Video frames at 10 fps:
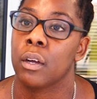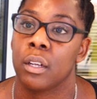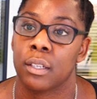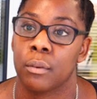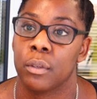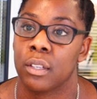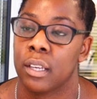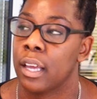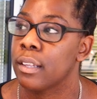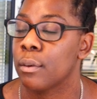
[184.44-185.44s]
in contact with
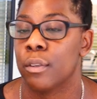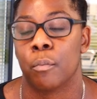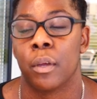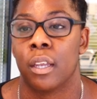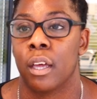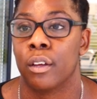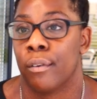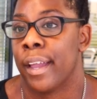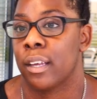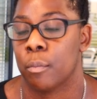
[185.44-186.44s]
today, so it's been a
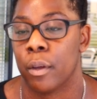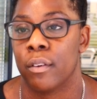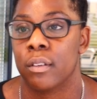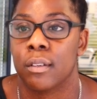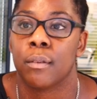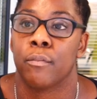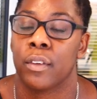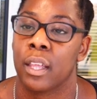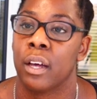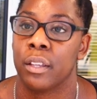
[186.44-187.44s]
great experience and
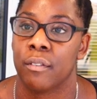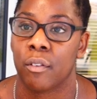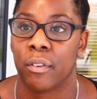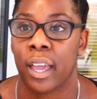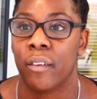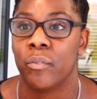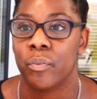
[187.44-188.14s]
something that I'll never forget.